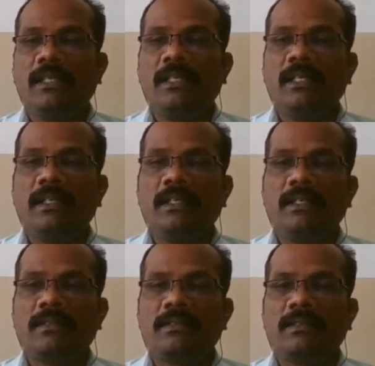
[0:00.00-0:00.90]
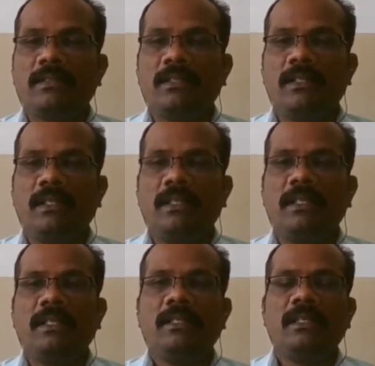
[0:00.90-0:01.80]
In this,
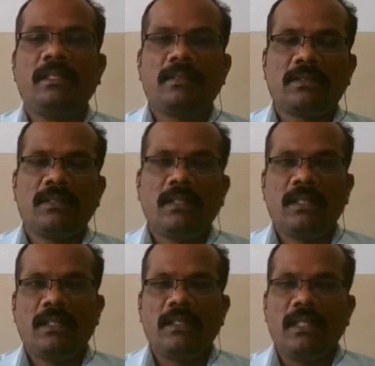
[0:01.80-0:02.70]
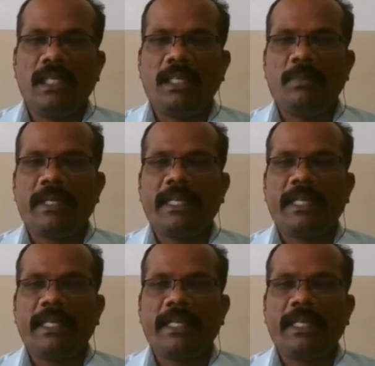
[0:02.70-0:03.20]
the labor